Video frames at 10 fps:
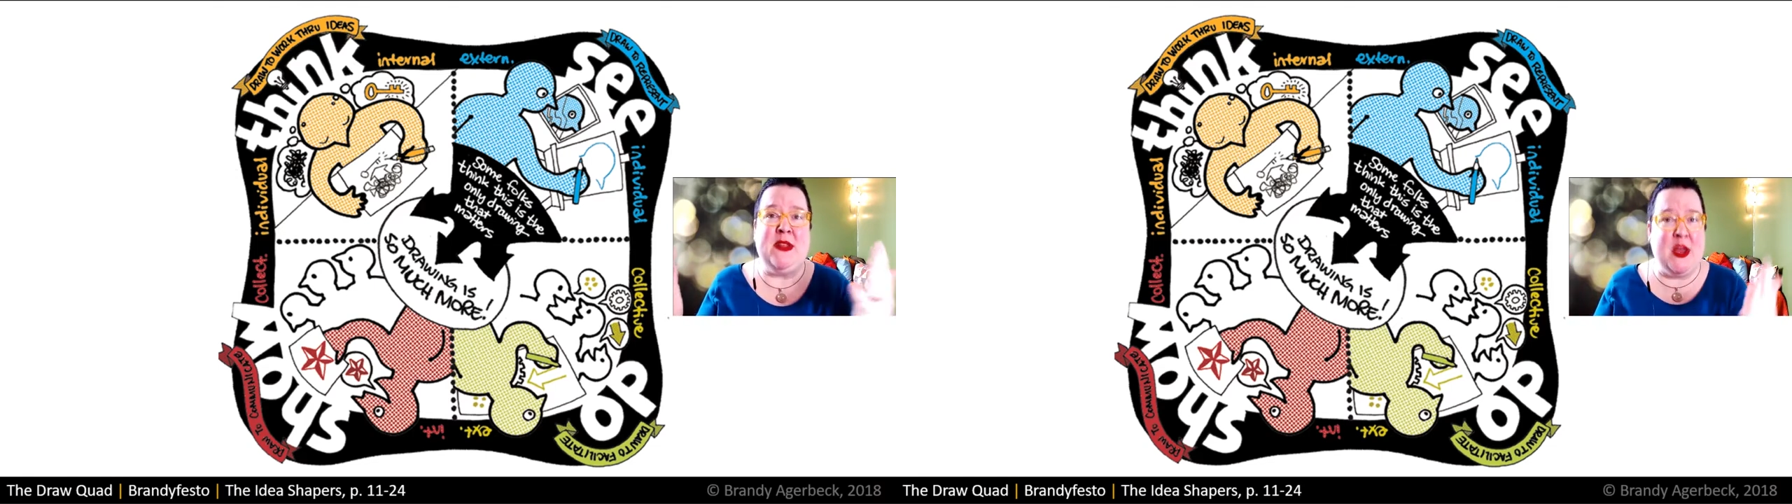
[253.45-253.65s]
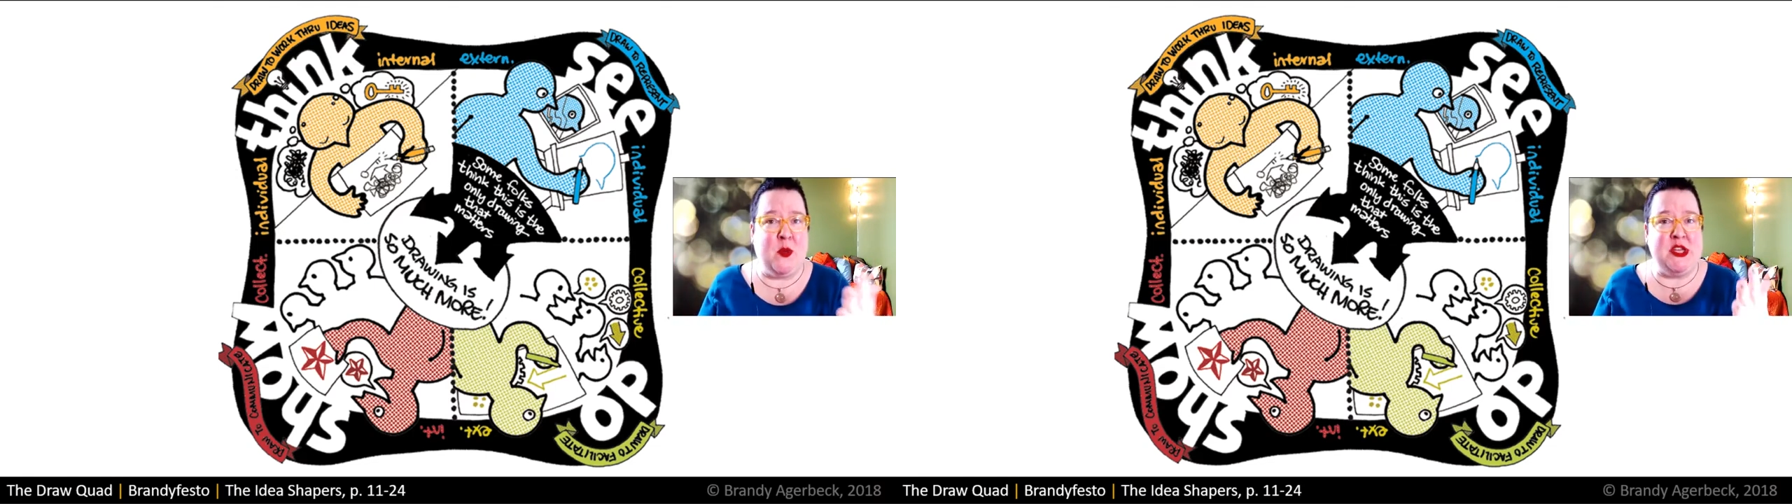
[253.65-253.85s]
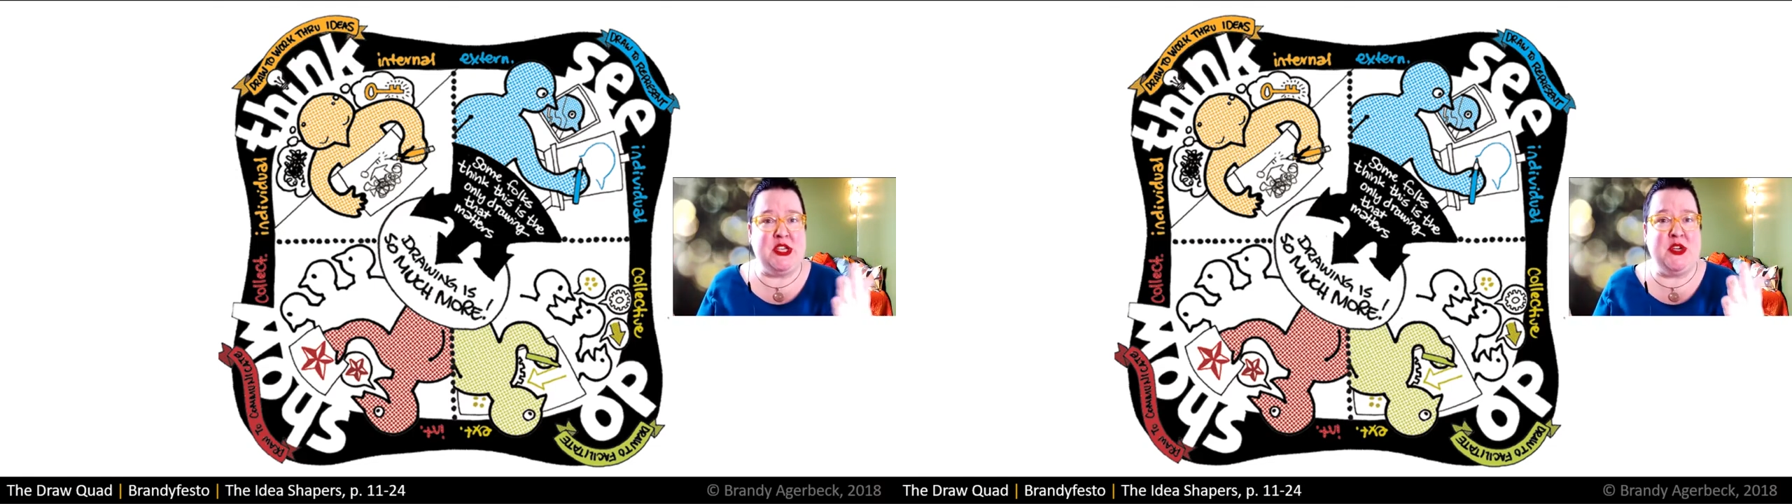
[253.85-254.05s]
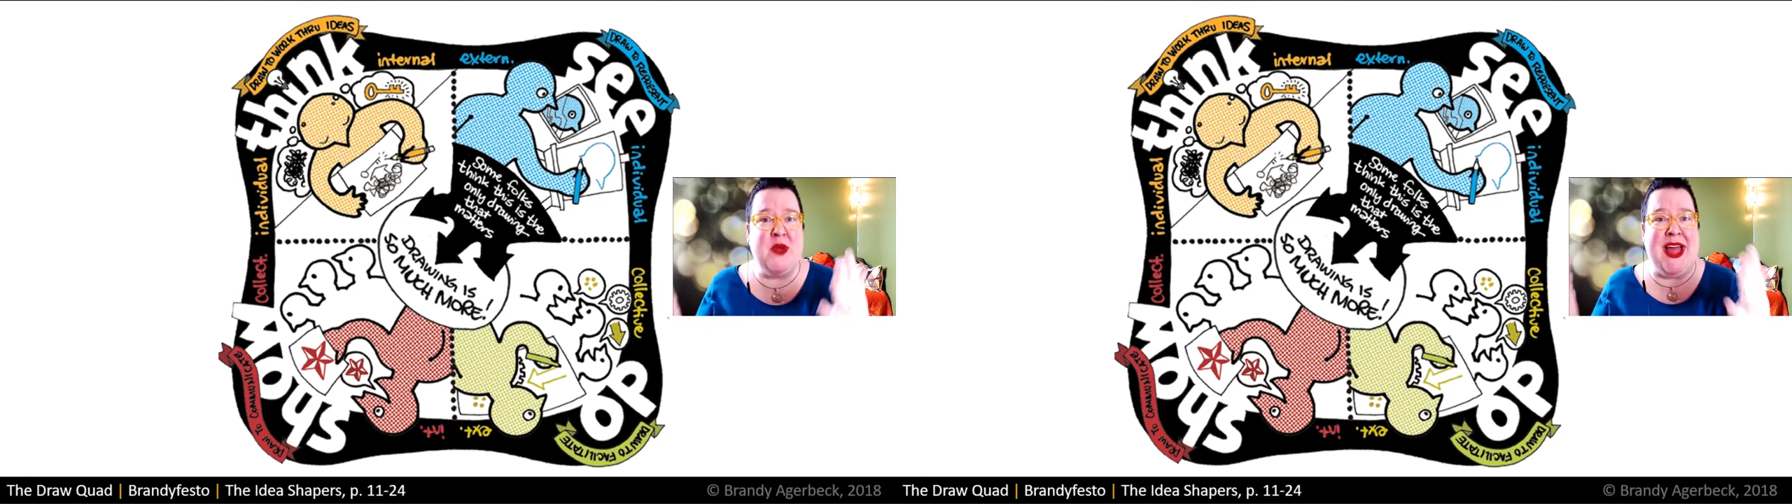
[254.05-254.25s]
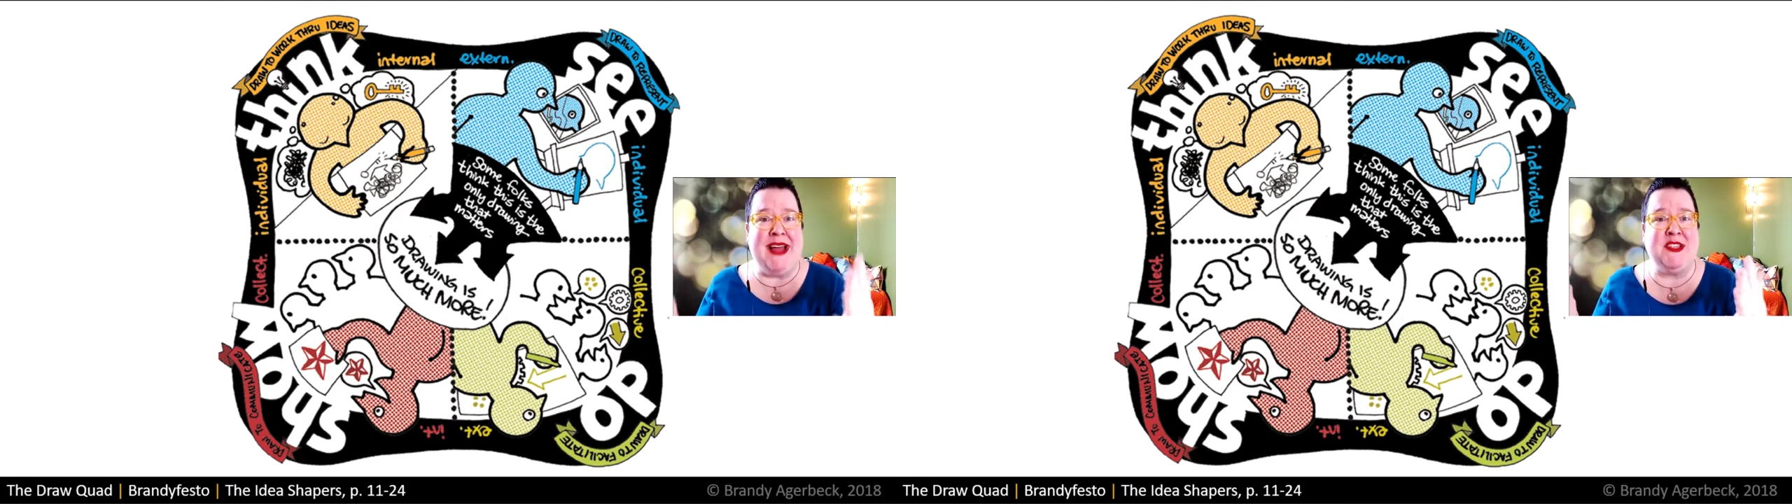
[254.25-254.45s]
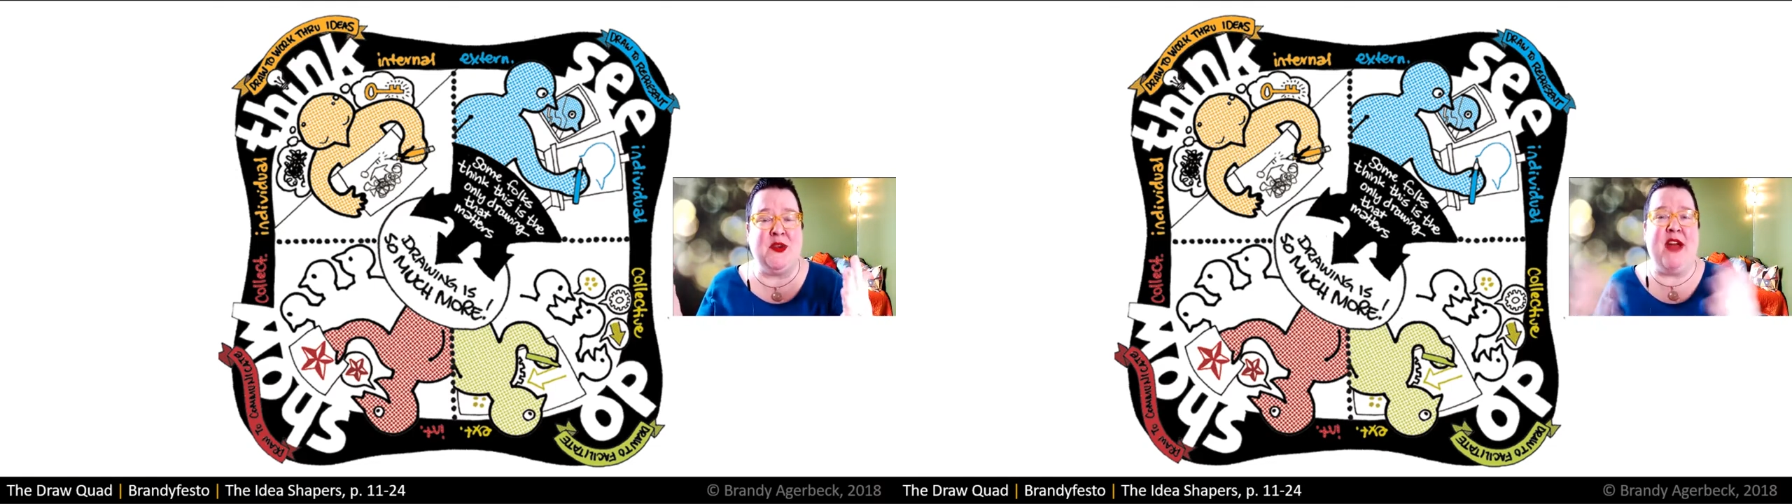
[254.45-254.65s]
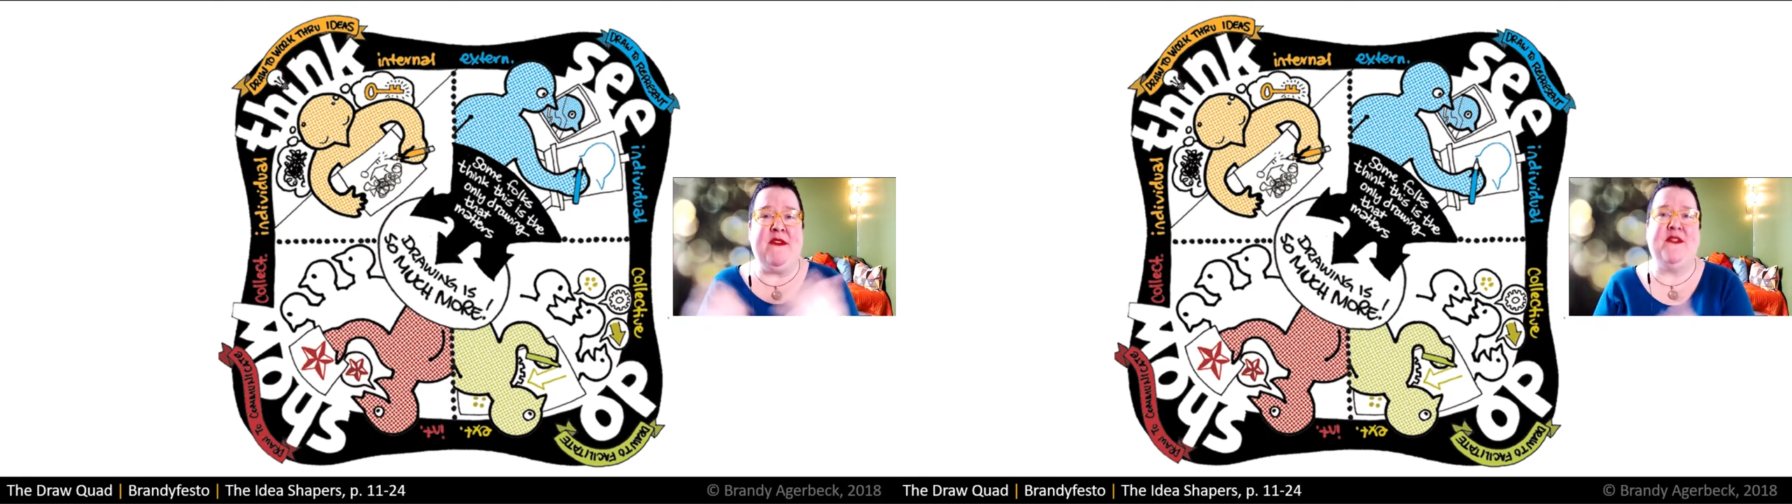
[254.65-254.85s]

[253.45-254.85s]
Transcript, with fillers: like we do as a graphic